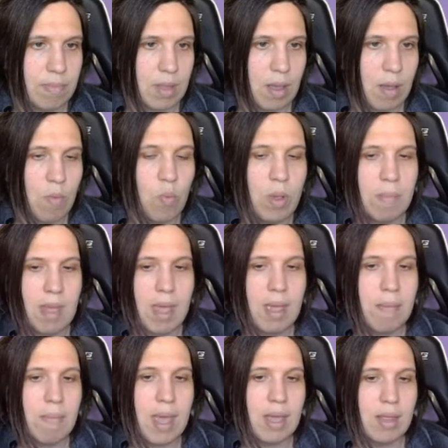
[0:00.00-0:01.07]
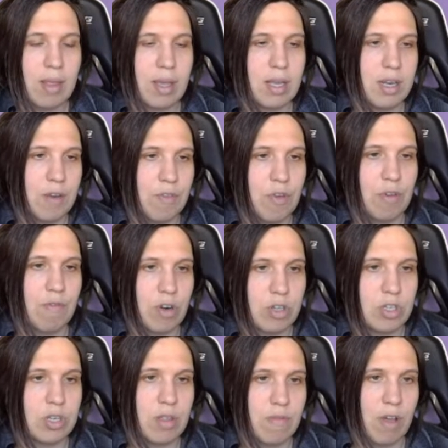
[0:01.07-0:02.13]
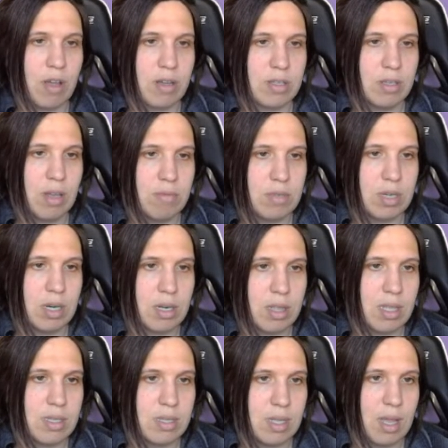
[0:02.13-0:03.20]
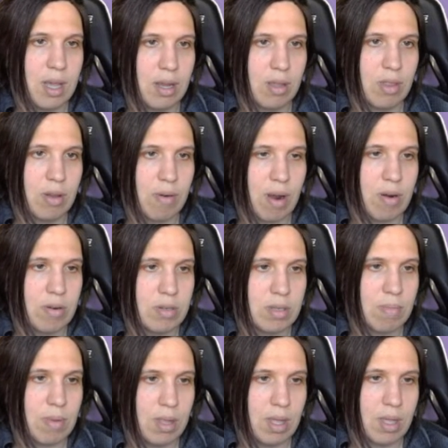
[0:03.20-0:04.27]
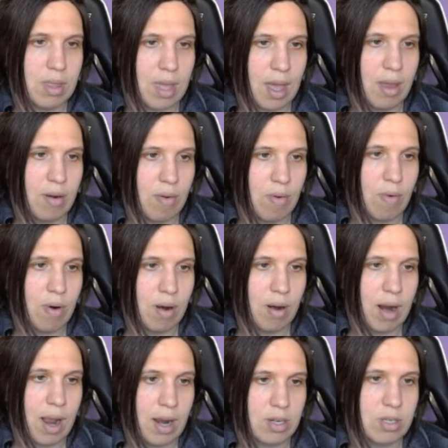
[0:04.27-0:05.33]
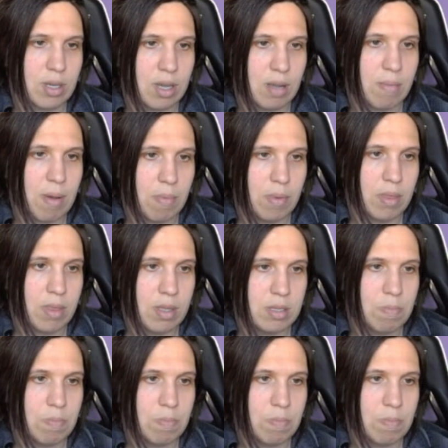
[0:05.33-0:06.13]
we may make like a different version of the voxel object that's lying on the ground or something like that, or actually come up with this.